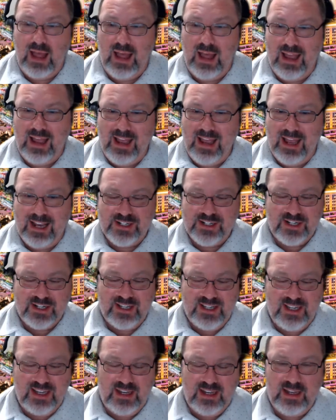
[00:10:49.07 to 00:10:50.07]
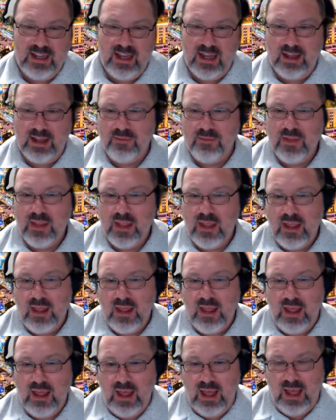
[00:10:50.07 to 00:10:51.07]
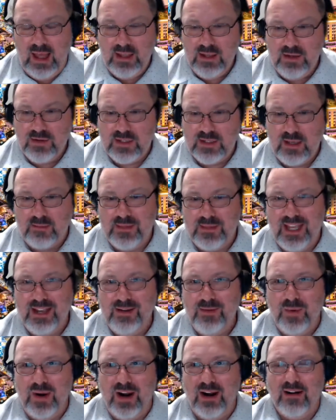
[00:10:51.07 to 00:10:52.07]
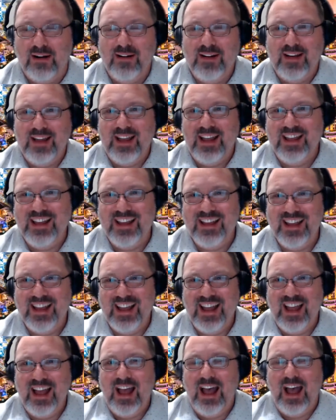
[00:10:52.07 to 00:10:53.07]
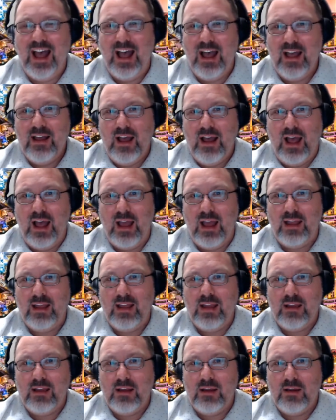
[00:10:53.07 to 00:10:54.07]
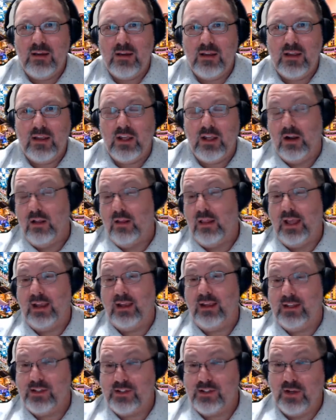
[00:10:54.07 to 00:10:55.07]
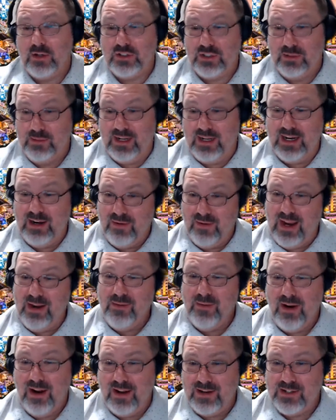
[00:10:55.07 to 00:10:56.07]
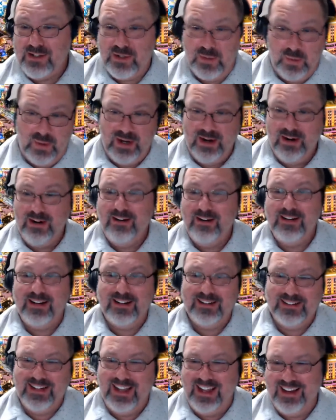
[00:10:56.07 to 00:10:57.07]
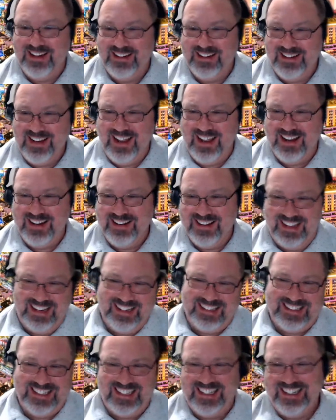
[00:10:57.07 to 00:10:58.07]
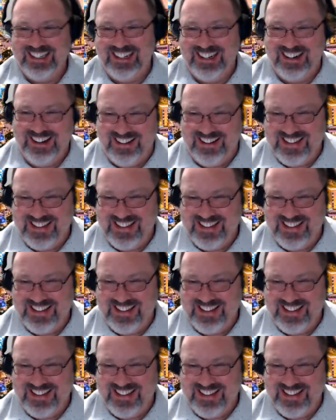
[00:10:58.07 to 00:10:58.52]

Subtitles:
I actually, I use something where like social media, right? We're on Twitter and LinkedIn,